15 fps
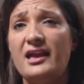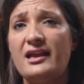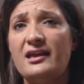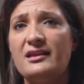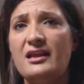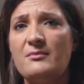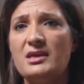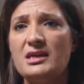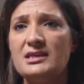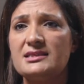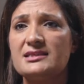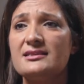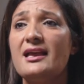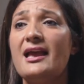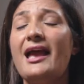
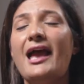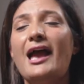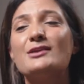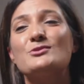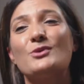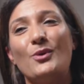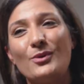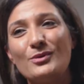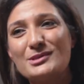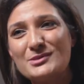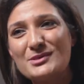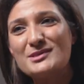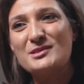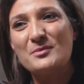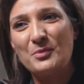Academics has
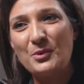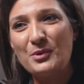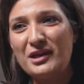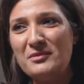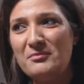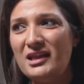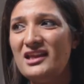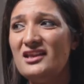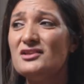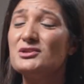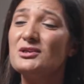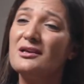also supported me to